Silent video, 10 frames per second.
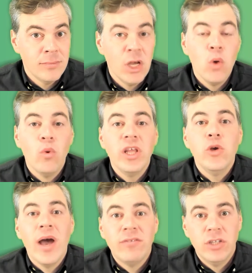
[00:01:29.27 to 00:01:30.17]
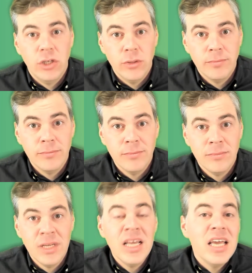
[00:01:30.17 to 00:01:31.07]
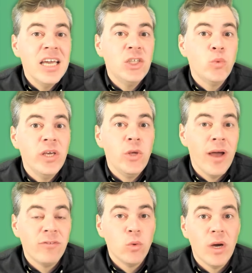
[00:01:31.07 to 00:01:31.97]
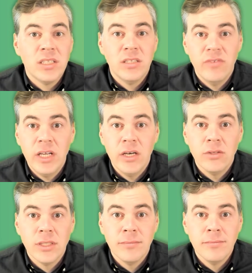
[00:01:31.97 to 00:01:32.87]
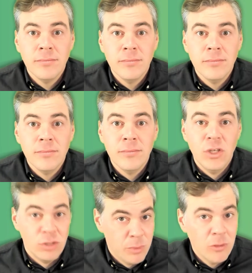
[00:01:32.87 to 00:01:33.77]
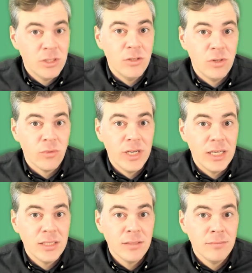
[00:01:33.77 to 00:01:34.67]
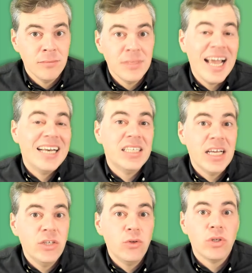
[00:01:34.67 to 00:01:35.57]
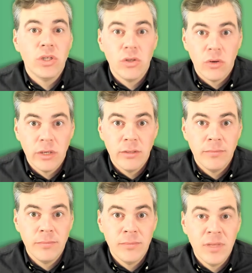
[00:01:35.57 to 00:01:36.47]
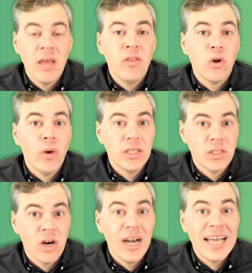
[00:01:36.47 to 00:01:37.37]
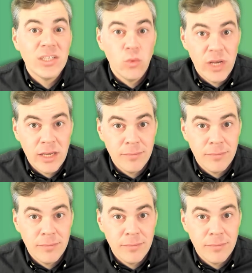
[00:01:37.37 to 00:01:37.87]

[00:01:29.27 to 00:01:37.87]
What do you have to do? Each week you have to watch the videos, you're supposed to do the readings, and attend your tutorial. They're going to start next week.